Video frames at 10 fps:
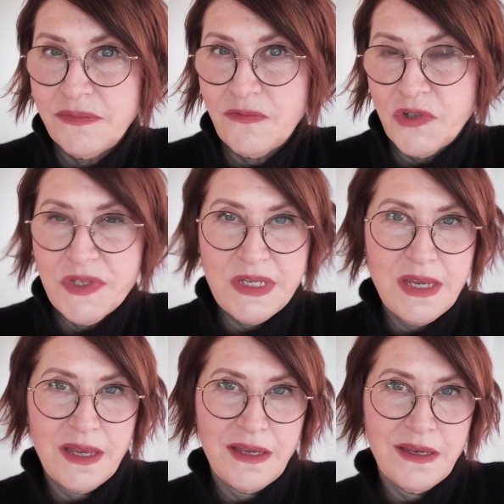we're
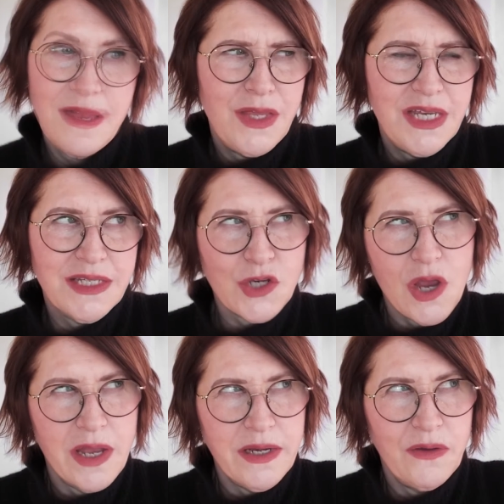seeing this
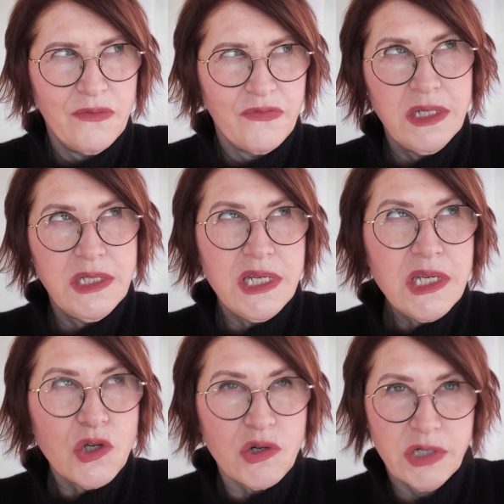kind of
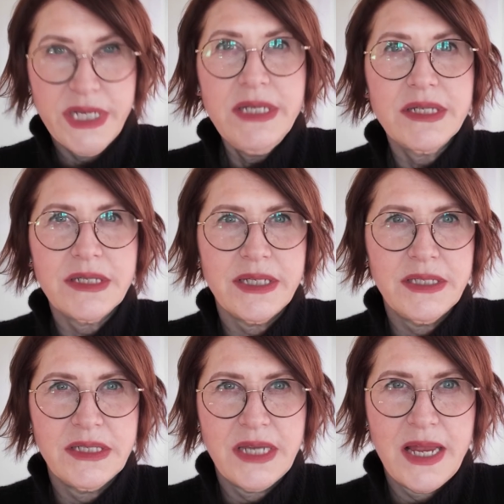decrease, let's
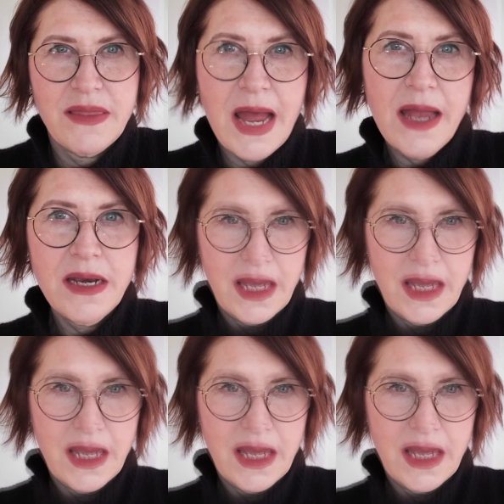say that,